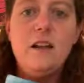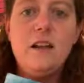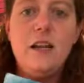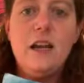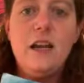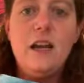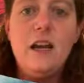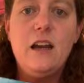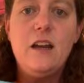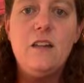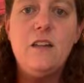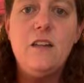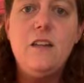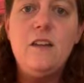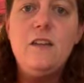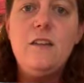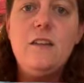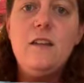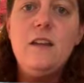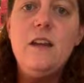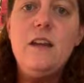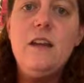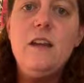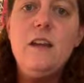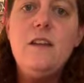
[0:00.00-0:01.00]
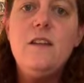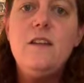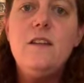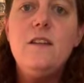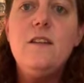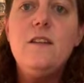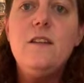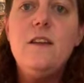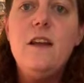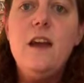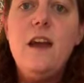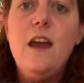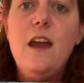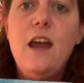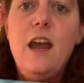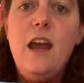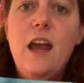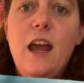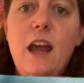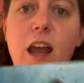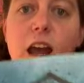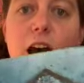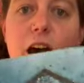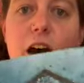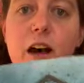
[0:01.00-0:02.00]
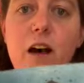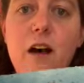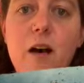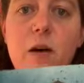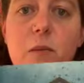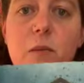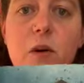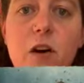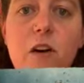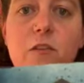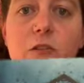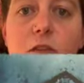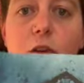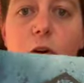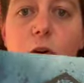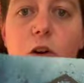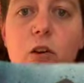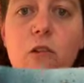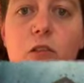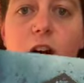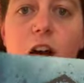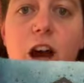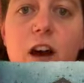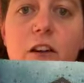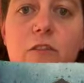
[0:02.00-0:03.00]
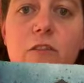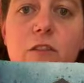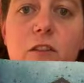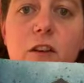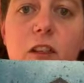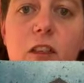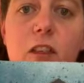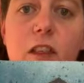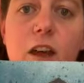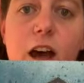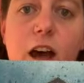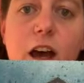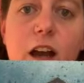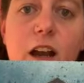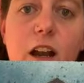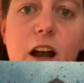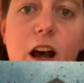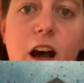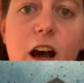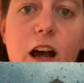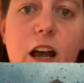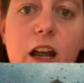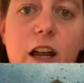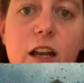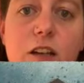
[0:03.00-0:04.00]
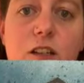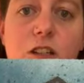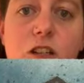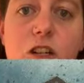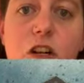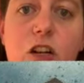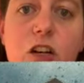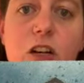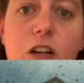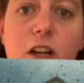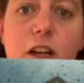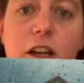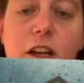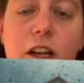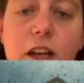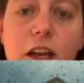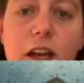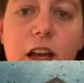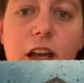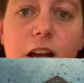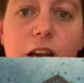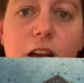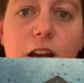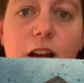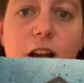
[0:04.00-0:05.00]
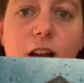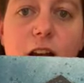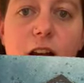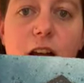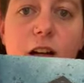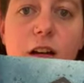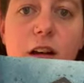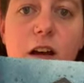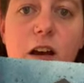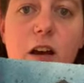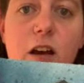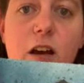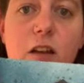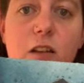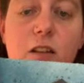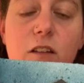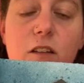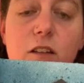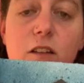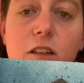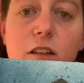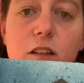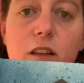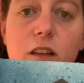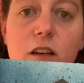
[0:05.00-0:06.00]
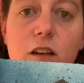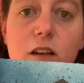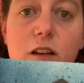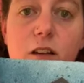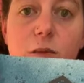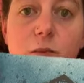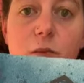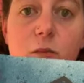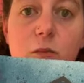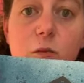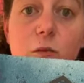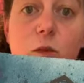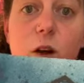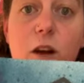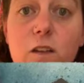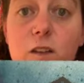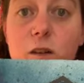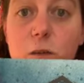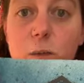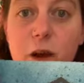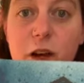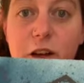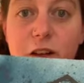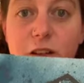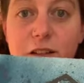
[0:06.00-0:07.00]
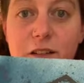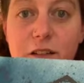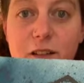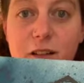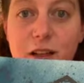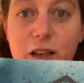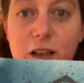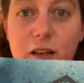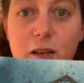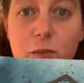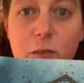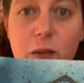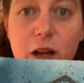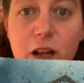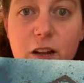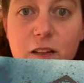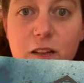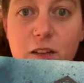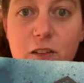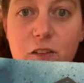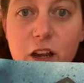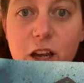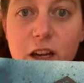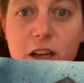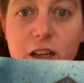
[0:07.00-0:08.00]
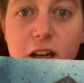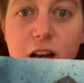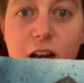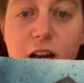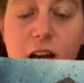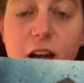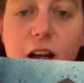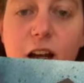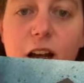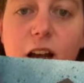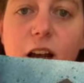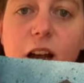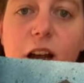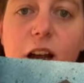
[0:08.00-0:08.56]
like this is um, a photograph that I took in uh, the, the Rust Belt in Pennsylvania.